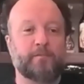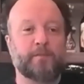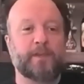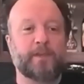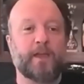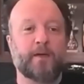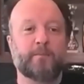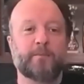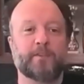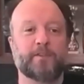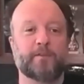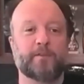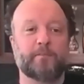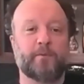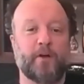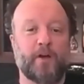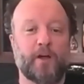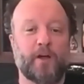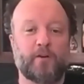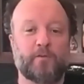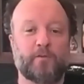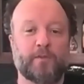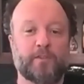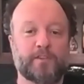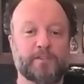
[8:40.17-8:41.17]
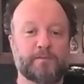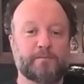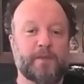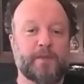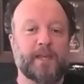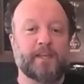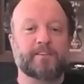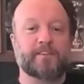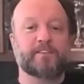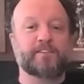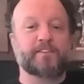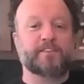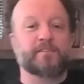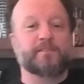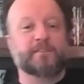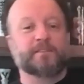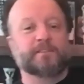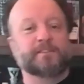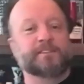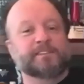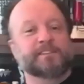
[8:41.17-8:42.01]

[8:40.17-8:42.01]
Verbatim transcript: p.m. at the park with his mates.